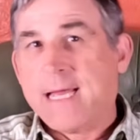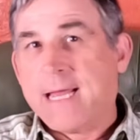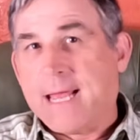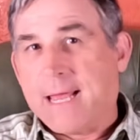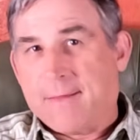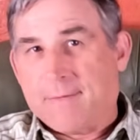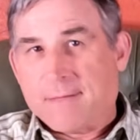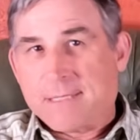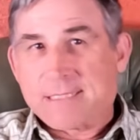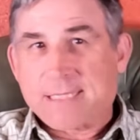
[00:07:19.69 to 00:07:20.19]

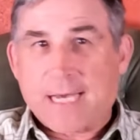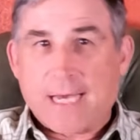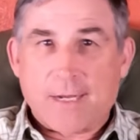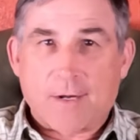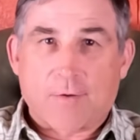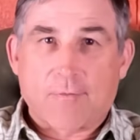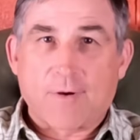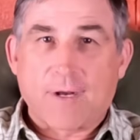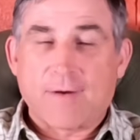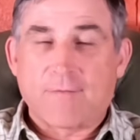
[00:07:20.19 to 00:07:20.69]
and the
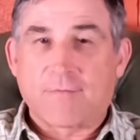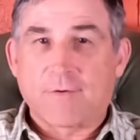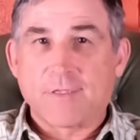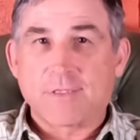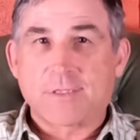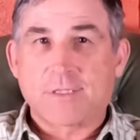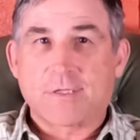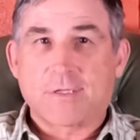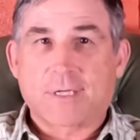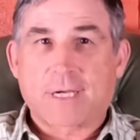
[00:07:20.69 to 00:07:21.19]
tidal
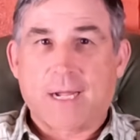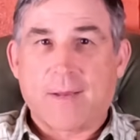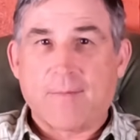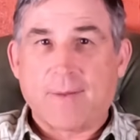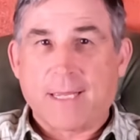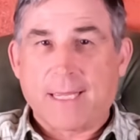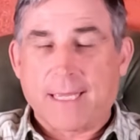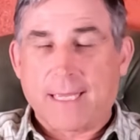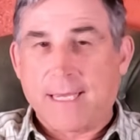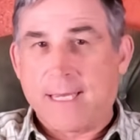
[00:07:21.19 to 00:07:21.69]
rivers are
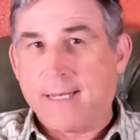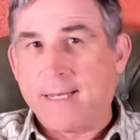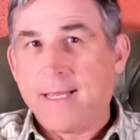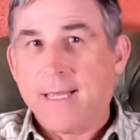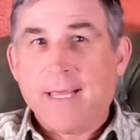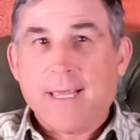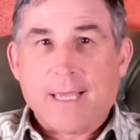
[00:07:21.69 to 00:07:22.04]
coming in,